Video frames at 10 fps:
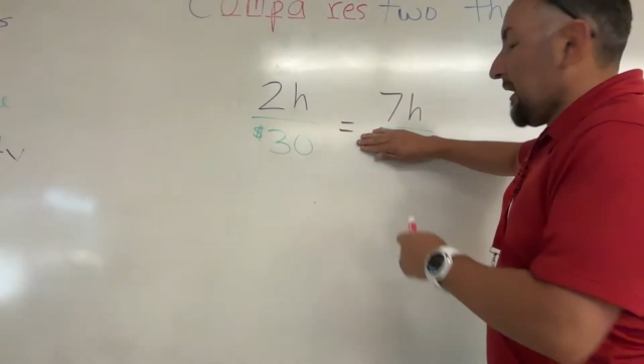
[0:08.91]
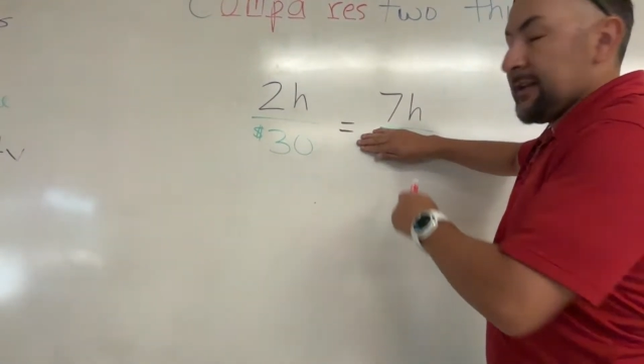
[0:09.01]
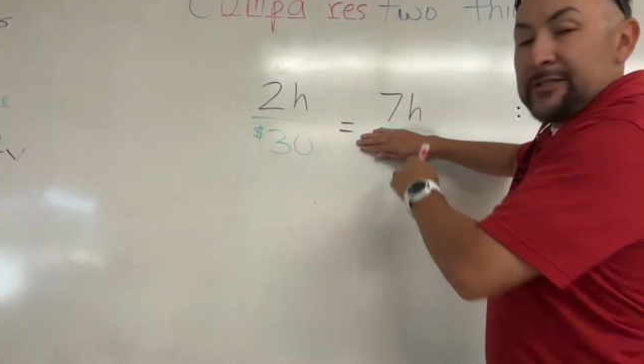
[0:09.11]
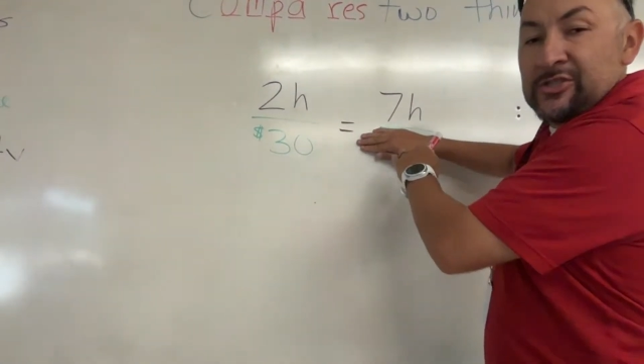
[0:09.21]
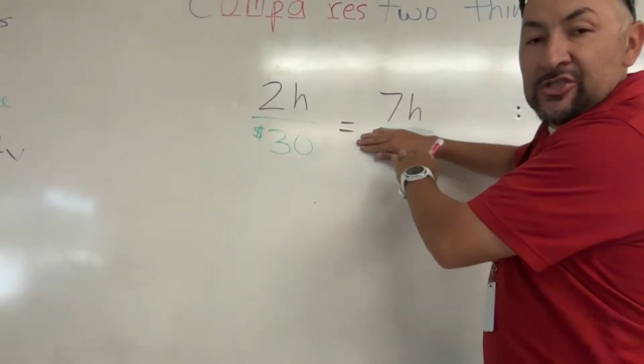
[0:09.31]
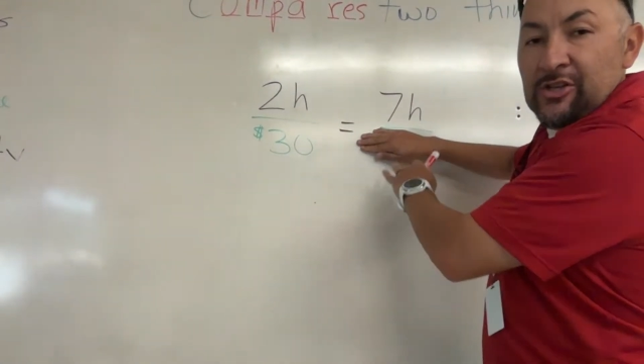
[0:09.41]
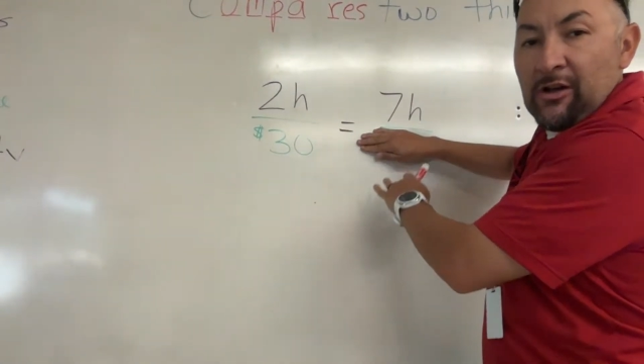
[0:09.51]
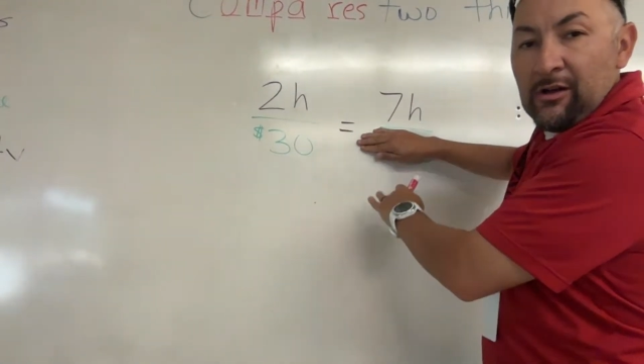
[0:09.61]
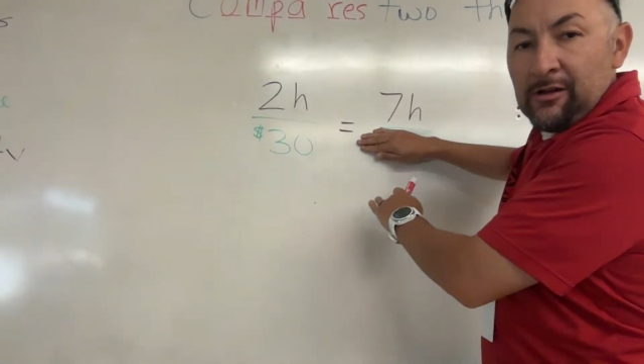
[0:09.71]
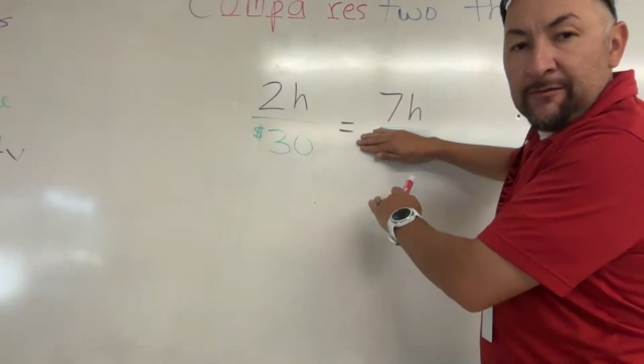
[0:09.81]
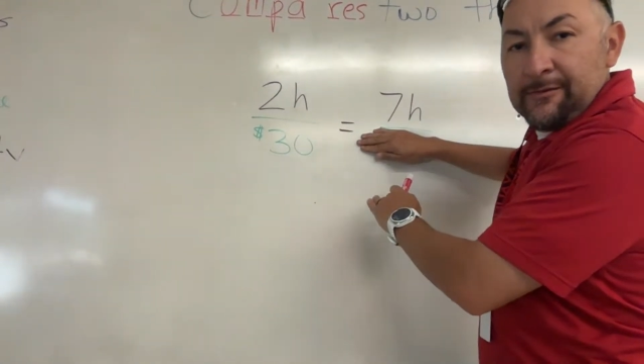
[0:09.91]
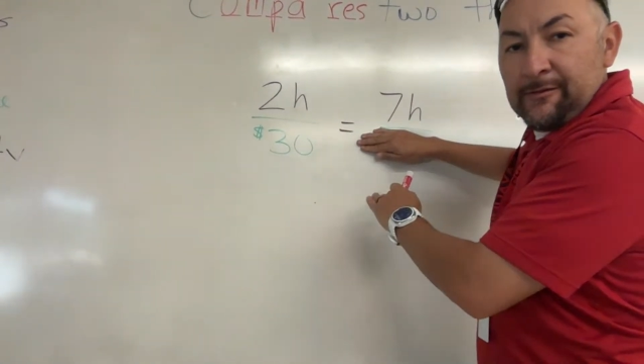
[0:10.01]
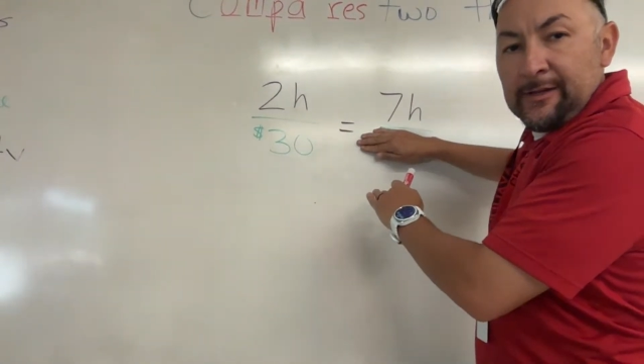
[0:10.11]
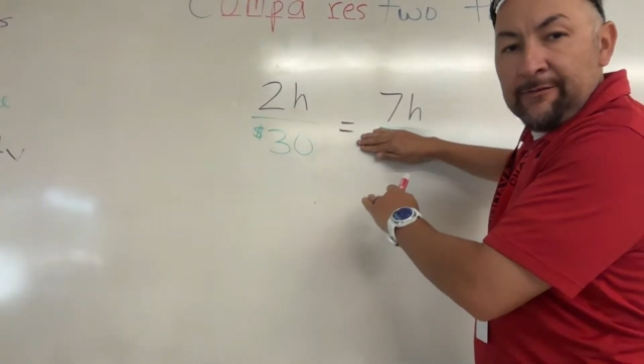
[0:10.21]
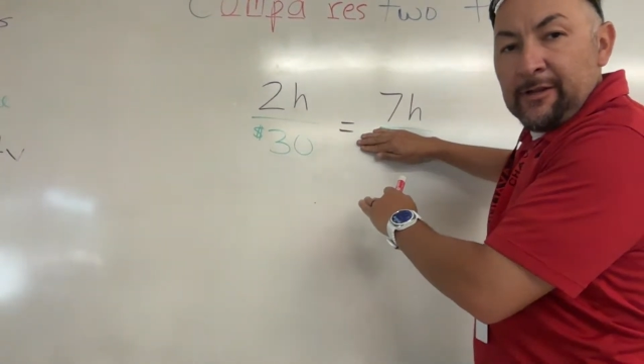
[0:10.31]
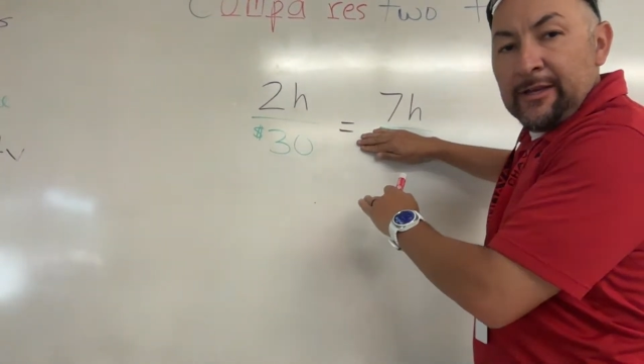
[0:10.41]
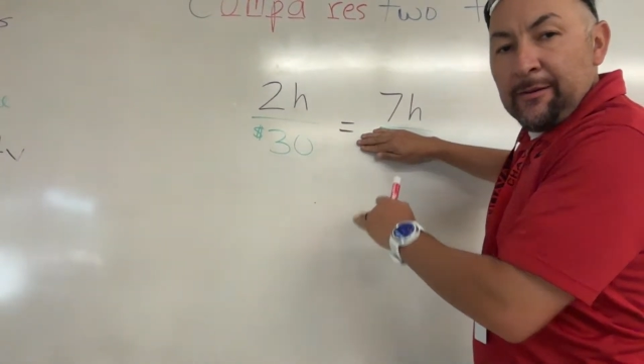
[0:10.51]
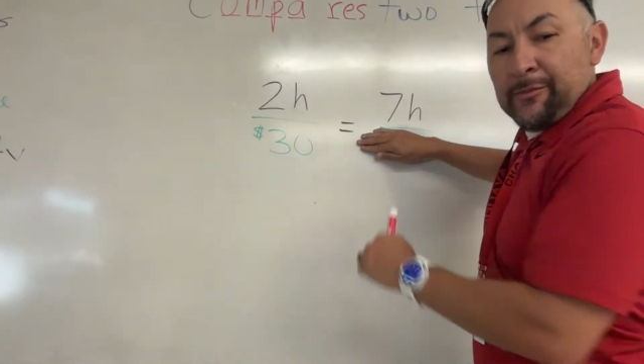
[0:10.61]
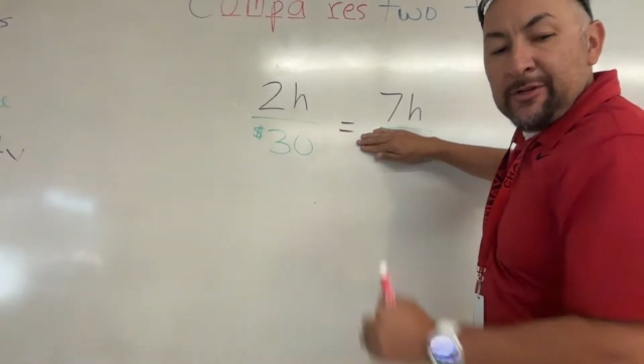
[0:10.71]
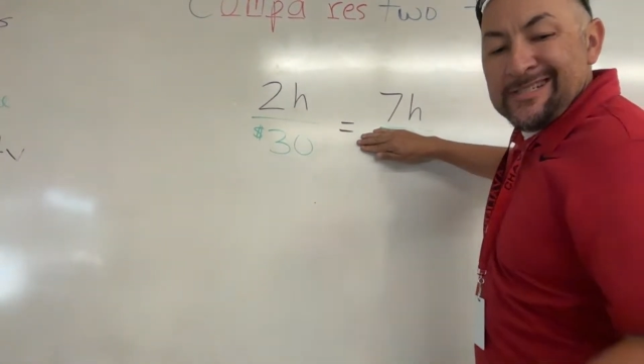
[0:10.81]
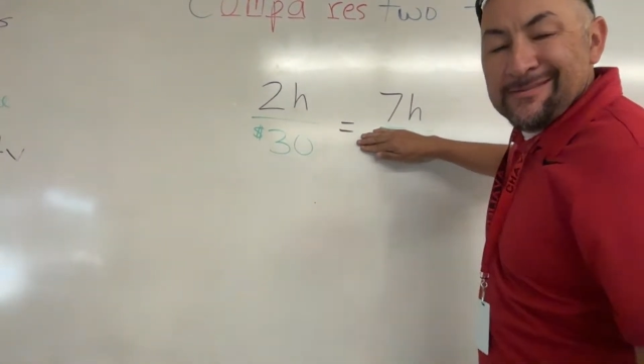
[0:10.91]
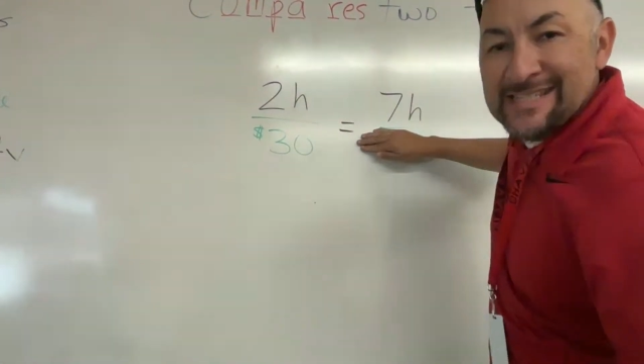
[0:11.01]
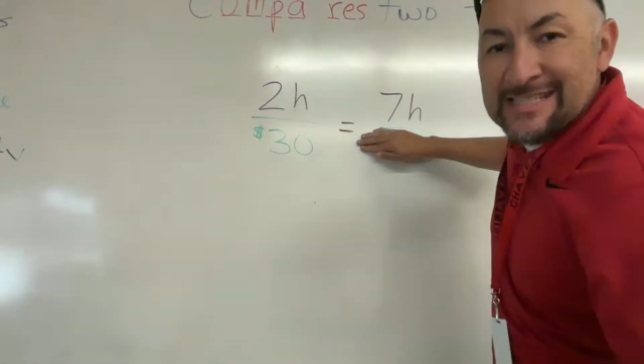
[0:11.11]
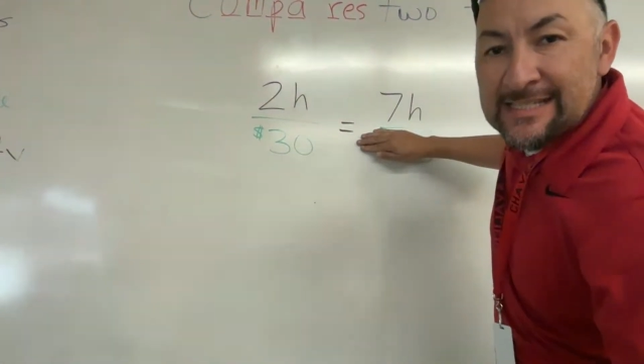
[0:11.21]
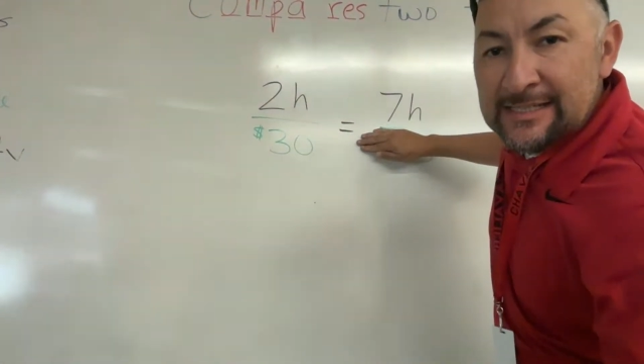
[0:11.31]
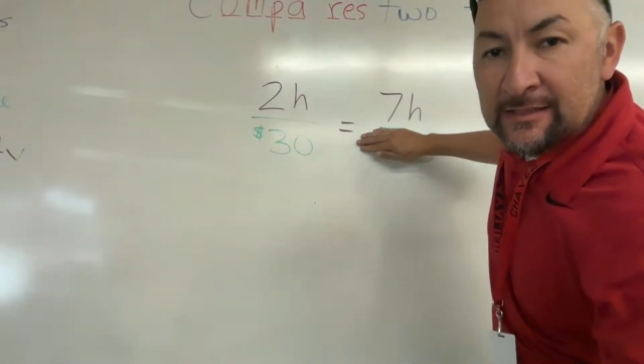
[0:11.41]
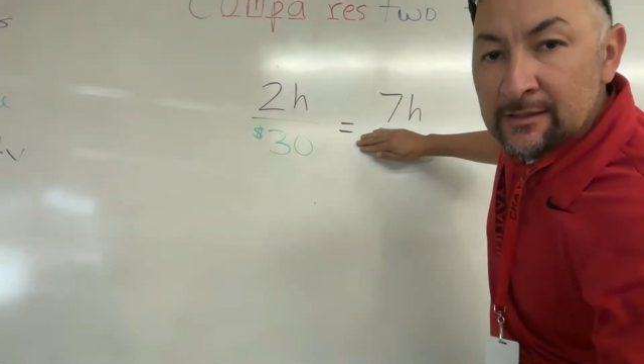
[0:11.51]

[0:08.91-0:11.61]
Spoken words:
to solve if a number is missing.